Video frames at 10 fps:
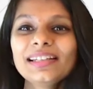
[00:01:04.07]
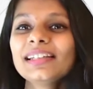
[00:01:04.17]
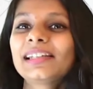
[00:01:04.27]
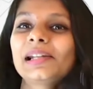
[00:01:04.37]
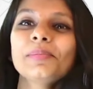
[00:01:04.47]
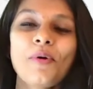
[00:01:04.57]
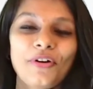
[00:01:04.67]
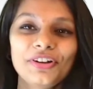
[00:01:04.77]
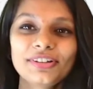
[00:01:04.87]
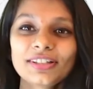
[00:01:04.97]
a little more.
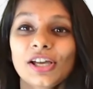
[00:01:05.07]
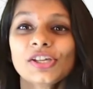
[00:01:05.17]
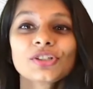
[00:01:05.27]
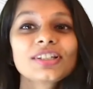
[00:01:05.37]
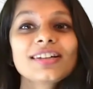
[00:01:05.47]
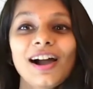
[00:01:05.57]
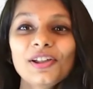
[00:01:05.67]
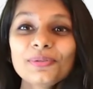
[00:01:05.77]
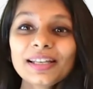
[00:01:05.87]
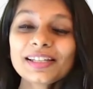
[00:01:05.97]
So the color
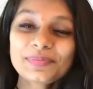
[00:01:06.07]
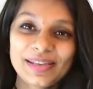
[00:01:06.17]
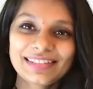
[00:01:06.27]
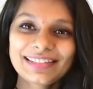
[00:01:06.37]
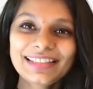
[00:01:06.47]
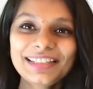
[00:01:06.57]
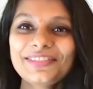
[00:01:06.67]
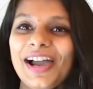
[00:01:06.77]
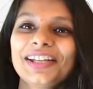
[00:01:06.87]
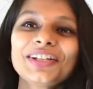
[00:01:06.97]
wheel is basically
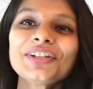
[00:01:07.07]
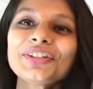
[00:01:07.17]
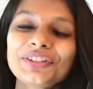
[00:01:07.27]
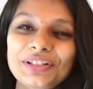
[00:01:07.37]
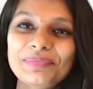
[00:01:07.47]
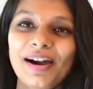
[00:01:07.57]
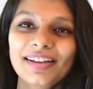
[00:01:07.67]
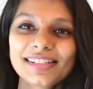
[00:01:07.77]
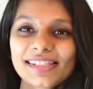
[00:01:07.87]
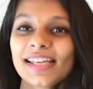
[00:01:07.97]
divided into three parts:
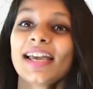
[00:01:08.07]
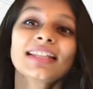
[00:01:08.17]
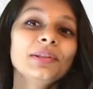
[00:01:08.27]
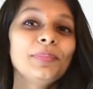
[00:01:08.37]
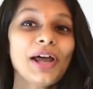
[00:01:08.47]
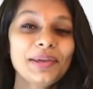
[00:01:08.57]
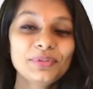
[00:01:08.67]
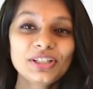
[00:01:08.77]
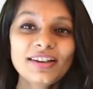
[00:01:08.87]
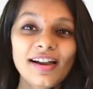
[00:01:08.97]
the
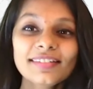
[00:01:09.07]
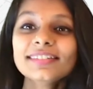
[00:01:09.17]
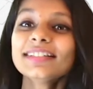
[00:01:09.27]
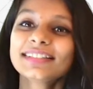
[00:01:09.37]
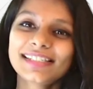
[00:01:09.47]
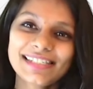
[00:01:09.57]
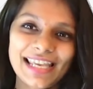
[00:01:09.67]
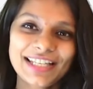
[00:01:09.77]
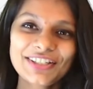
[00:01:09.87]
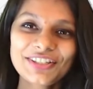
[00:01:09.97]
primary color, the
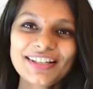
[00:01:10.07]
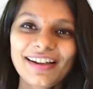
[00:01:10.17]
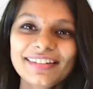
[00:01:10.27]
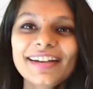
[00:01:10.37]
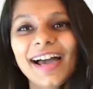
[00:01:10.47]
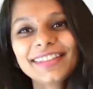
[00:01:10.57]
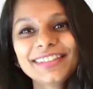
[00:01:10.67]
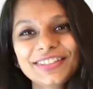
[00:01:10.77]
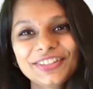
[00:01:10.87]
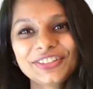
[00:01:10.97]
secondary color and the
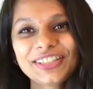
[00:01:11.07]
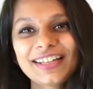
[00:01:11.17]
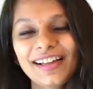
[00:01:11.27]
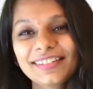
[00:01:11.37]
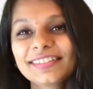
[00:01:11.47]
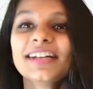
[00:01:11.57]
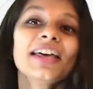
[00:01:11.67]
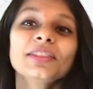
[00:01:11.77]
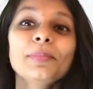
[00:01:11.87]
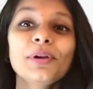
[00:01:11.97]
tertiary color.
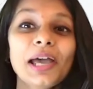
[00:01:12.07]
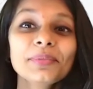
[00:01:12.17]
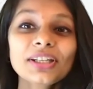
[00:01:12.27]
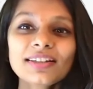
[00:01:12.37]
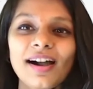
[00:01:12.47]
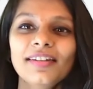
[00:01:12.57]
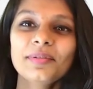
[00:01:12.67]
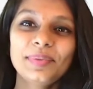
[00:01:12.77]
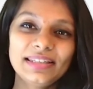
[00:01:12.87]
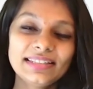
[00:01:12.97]
The primary color
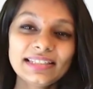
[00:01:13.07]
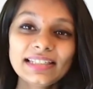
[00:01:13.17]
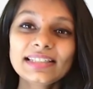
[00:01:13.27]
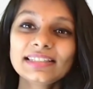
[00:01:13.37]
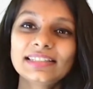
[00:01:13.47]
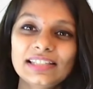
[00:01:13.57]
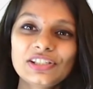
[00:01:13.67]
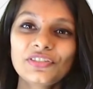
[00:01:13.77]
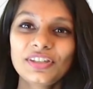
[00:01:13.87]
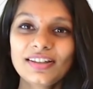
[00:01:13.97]
basically consists
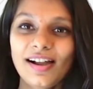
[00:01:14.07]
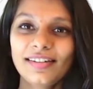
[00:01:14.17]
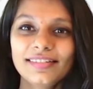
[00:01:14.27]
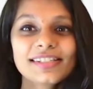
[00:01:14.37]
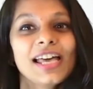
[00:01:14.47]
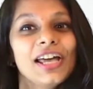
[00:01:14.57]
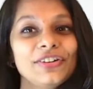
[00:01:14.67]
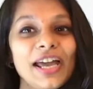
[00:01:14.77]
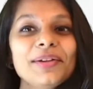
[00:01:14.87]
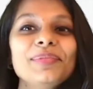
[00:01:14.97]
of the colors
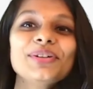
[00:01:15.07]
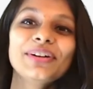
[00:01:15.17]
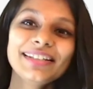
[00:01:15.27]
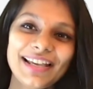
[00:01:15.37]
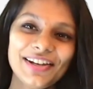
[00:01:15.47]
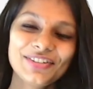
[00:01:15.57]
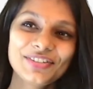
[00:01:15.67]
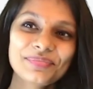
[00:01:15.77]
red, blue and yellow.